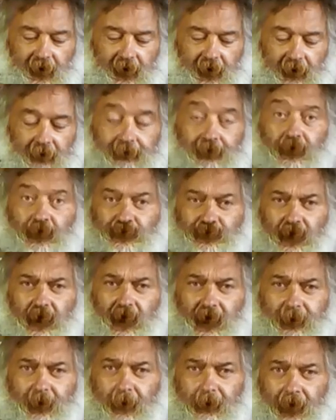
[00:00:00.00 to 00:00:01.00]
In future I'm
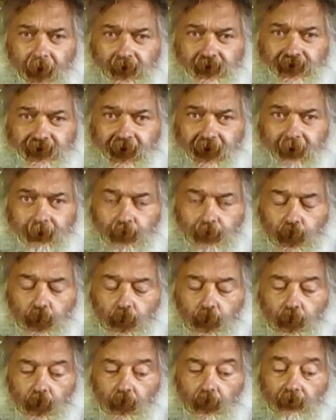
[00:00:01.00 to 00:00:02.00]
going to be posting
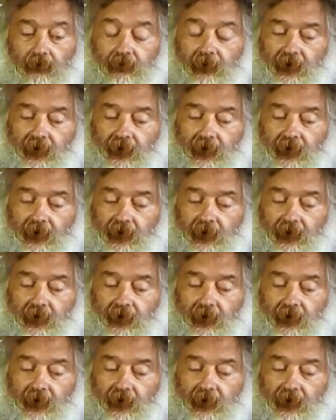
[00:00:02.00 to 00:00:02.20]
more